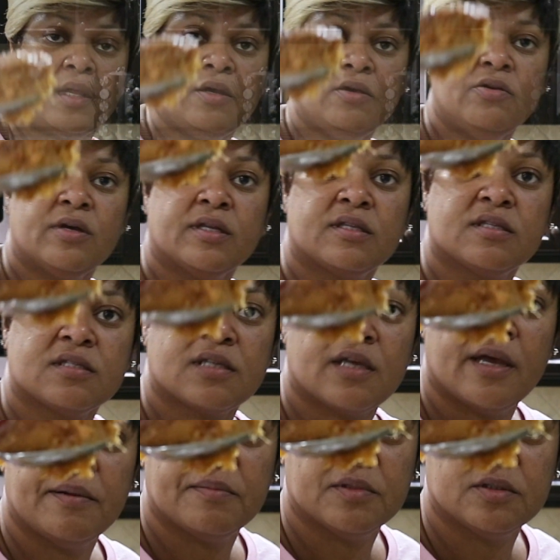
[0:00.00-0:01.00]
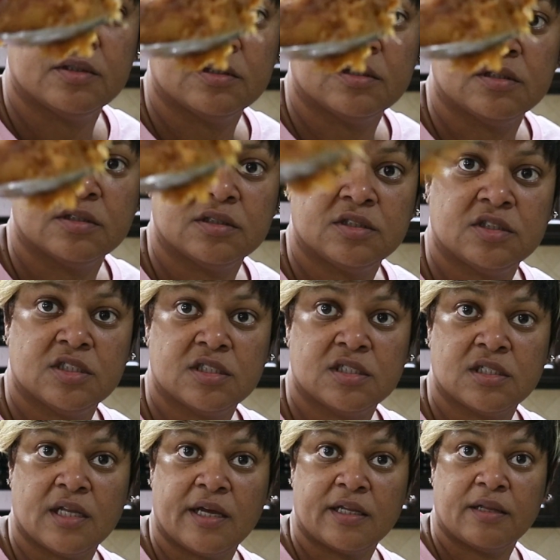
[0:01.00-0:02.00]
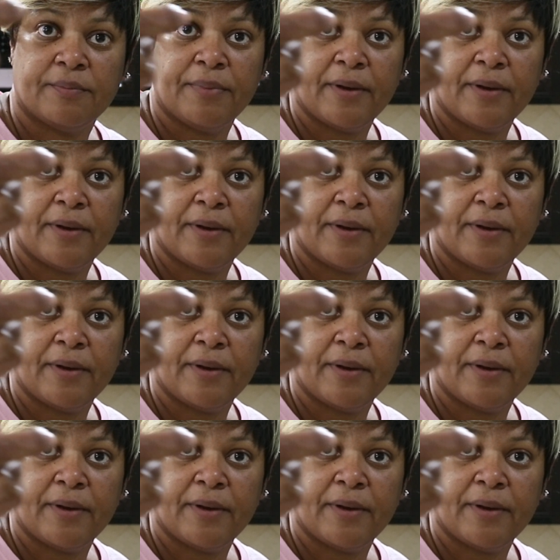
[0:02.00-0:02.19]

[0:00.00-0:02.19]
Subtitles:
and you get the same look. Looks just like the